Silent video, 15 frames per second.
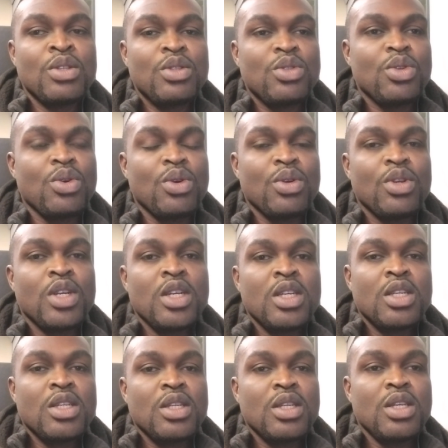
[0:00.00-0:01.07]
So,
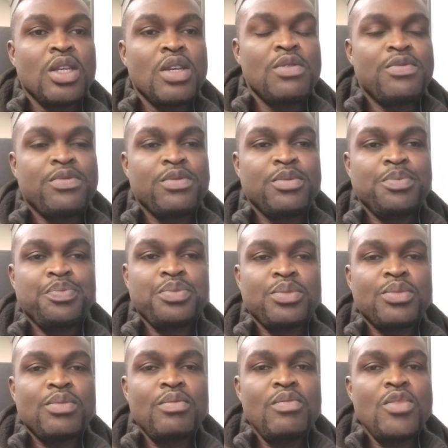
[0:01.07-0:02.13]
if
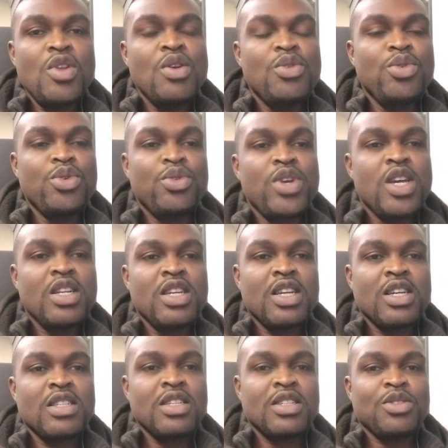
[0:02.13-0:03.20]
you know any
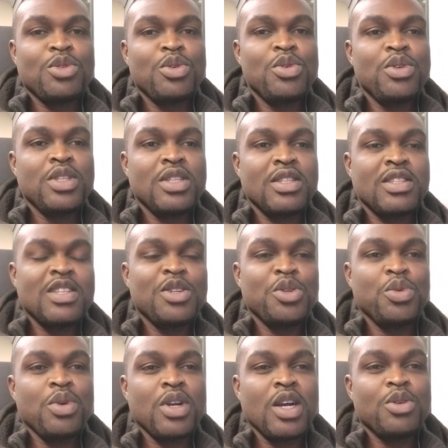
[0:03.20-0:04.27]
Kenyans who is a
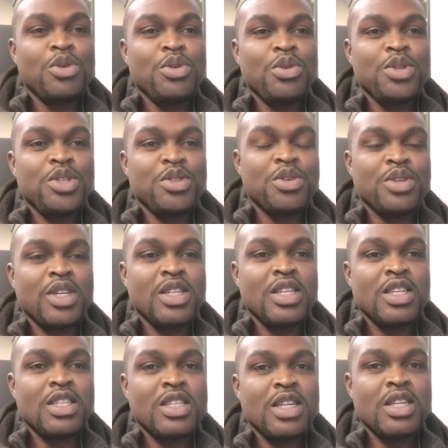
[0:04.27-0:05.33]
skilled worker who is
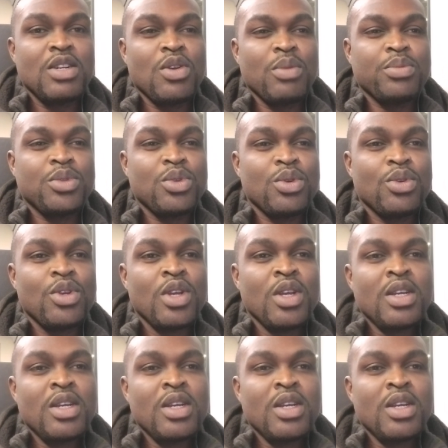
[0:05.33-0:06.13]
already cheering up to